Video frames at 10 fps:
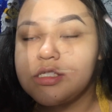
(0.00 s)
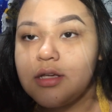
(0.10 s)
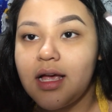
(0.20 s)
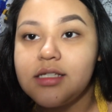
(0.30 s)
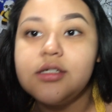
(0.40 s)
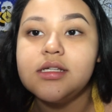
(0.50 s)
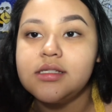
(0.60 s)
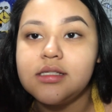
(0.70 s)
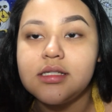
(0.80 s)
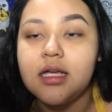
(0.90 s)
So as you
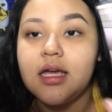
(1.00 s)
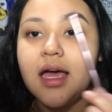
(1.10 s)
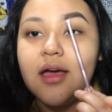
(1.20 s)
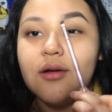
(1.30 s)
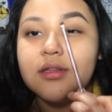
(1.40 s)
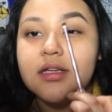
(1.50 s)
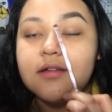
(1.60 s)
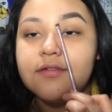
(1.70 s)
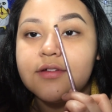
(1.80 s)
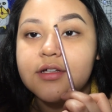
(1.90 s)
can see, I
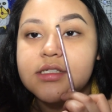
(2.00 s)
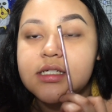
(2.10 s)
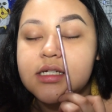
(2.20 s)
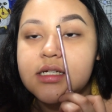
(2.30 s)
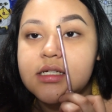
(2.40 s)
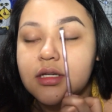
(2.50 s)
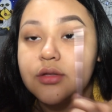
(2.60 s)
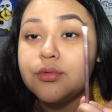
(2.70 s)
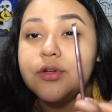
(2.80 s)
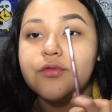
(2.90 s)
only filled it
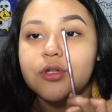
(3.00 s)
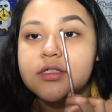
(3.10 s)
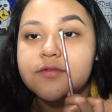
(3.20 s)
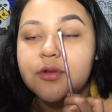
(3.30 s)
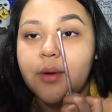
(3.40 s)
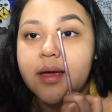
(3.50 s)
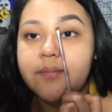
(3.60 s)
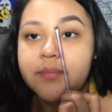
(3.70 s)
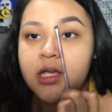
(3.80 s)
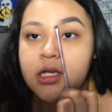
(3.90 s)
like 3/4 of the way.
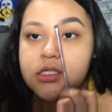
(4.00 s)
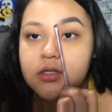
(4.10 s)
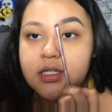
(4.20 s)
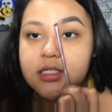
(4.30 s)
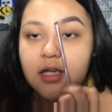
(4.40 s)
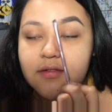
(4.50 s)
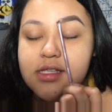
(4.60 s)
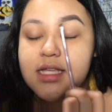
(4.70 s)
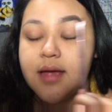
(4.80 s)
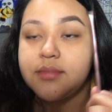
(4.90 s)
So I still have
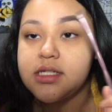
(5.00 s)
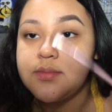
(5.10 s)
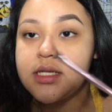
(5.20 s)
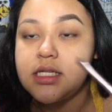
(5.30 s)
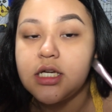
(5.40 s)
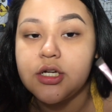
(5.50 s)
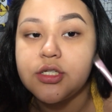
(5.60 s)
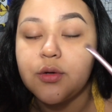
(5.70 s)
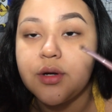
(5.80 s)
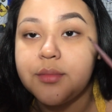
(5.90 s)
this empty space here.
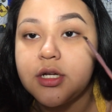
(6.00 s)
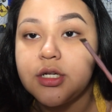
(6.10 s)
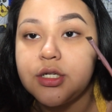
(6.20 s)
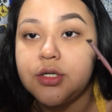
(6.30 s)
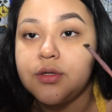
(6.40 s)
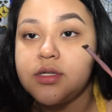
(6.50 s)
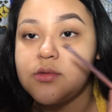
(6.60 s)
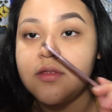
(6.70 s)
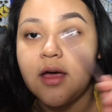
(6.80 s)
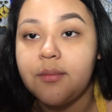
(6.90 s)
So what I'm going to do is,
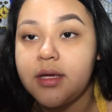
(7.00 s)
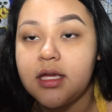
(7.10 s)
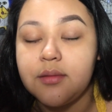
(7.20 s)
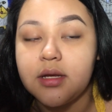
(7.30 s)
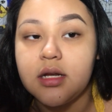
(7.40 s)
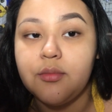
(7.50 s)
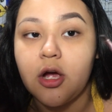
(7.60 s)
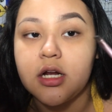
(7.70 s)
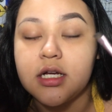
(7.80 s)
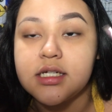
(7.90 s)
without picking up any
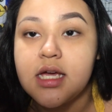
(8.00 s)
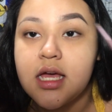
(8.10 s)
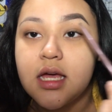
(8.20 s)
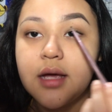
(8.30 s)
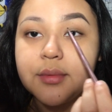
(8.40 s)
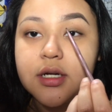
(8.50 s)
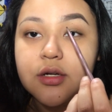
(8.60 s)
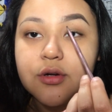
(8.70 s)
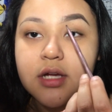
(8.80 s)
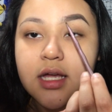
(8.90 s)
product, I'm going to
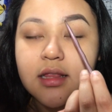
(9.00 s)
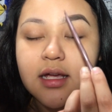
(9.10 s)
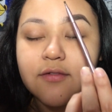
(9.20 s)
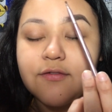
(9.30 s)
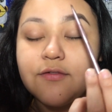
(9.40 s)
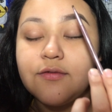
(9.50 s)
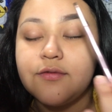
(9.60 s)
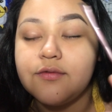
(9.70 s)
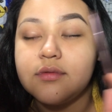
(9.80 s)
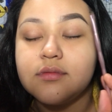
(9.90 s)
create like
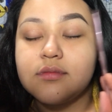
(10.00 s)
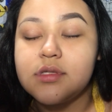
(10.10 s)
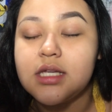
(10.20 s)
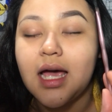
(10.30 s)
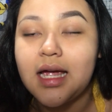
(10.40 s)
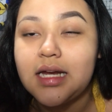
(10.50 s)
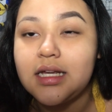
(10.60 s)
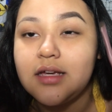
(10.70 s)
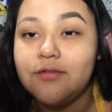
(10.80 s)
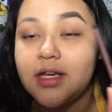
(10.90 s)

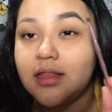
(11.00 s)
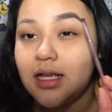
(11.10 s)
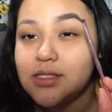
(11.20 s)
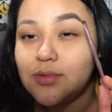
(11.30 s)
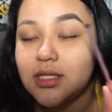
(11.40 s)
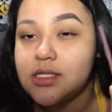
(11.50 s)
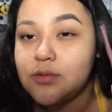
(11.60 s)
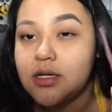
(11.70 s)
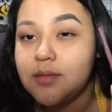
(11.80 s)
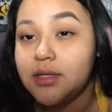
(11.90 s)
tiny fake lines with this
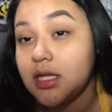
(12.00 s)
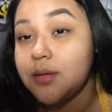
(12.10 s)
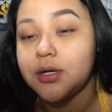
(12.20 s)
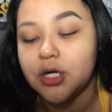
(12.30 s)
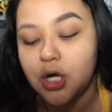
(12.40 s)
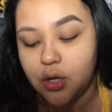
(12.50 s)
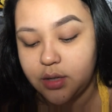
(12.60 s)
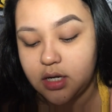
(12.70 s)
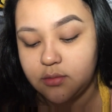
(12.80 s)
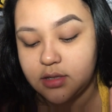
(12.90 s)
one, but then I'm gonna go
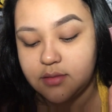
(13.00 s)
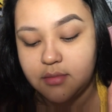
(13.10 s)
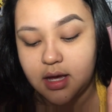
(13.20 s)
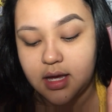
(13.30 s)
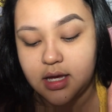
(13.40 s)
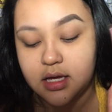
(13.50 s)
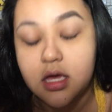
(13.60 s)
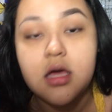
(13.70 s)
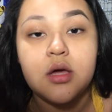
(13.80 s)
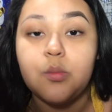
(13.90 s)
in with my
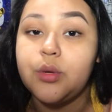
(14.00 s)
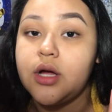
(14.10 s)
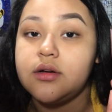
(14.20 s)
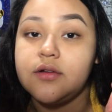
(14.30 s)
brow